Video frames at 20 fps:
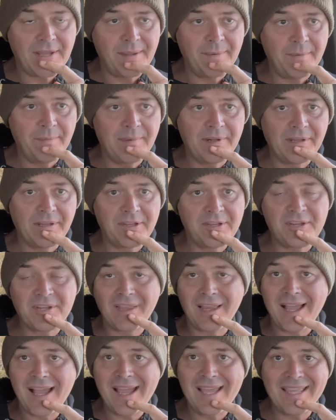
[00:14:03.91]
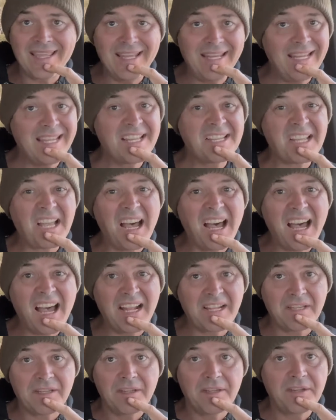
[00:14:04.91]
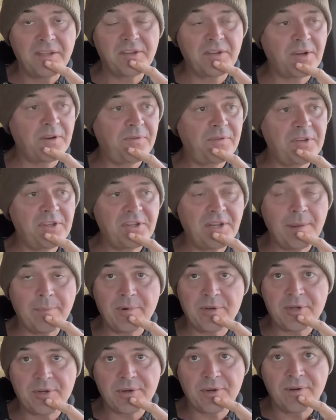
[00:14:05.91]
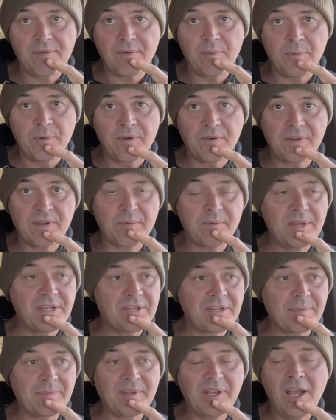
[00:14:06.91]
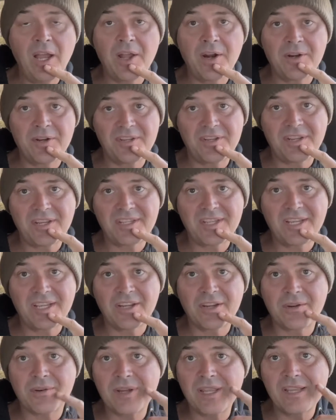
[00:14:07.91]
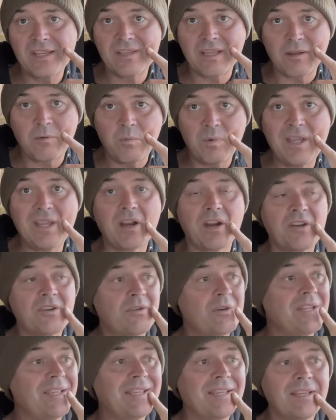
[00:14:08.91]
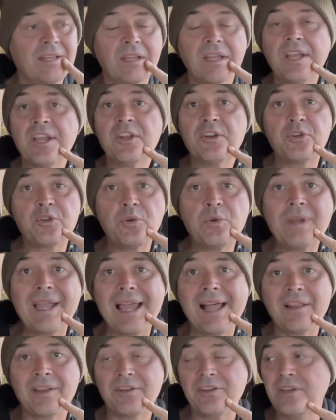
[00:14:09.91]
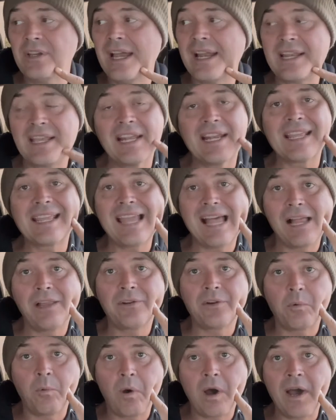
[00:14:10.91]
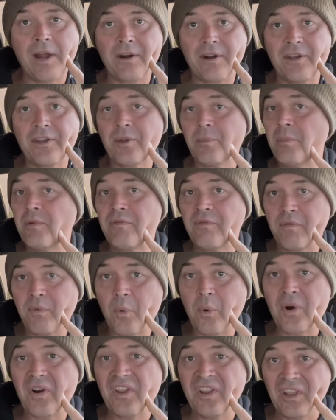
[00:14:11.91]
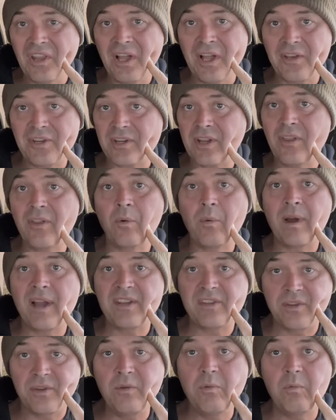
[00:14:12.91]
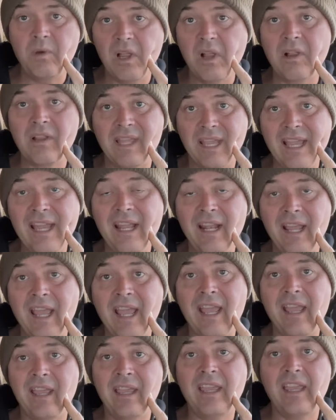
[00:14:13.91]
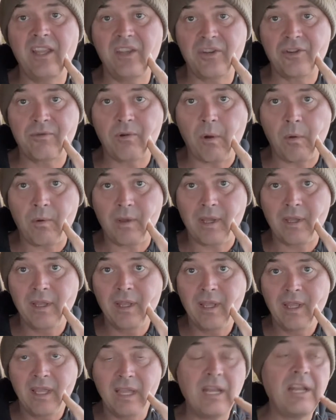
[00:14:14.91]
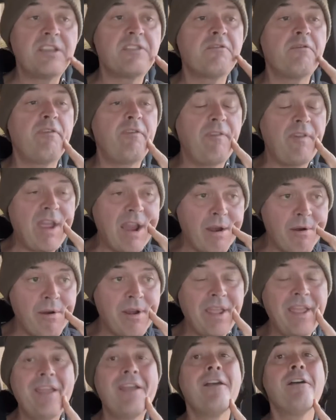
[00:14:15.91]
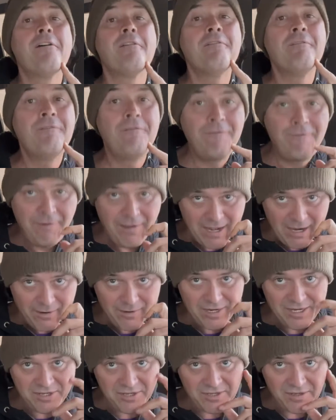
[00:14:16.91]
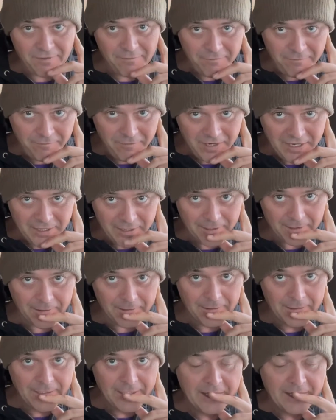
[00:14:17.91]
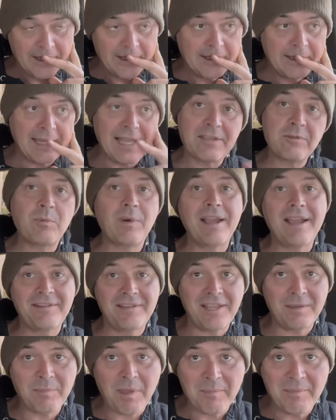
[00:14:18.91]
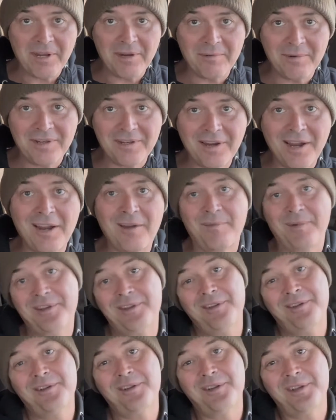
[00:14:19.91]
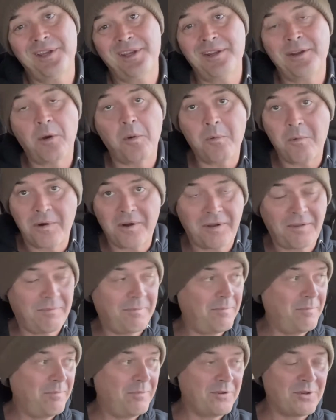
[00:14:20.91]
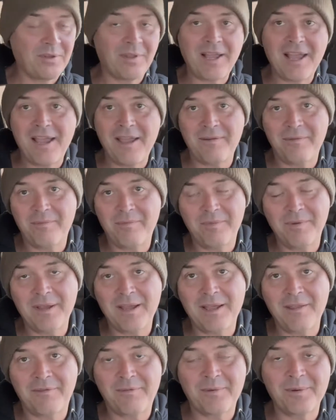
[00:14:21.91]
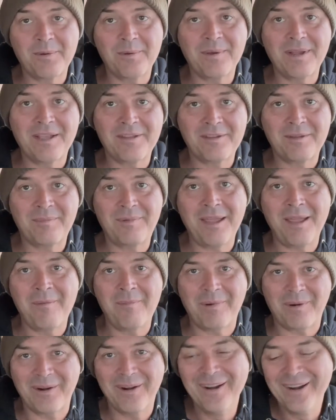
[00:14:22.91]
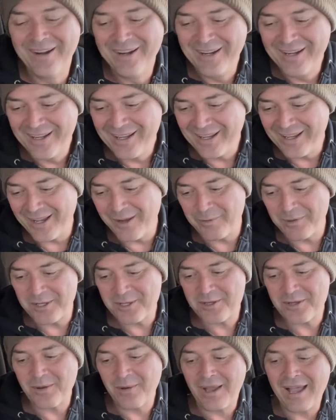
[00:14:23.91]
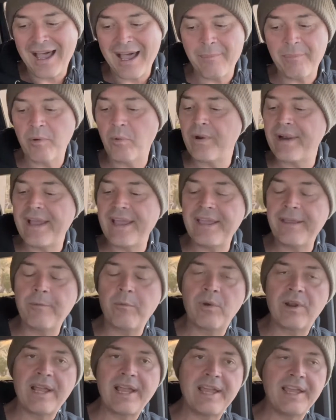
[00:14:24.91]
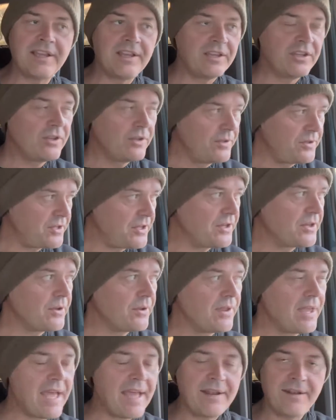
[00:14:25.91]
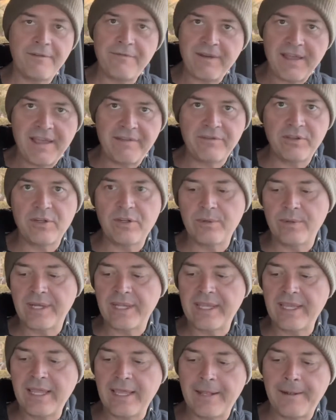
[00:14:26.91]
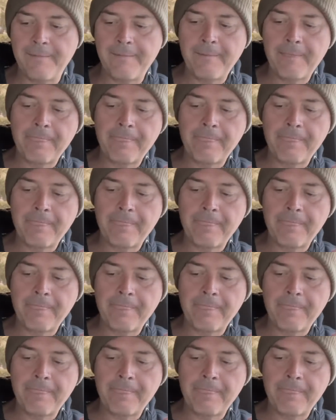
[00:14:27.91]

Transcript: in the middle of July, it is hot. The surface temperature of a roof could reach up to 160 degrees. Like, we are drinking 2 gallons. You got to get a gallon of water in you before lunch. Otherwise, you will get a heat stroke. It is very, very severe. That's why I take my mini retirements usually and don't work July through September when it's so hot. But when I used to do that, and if I have to do it again,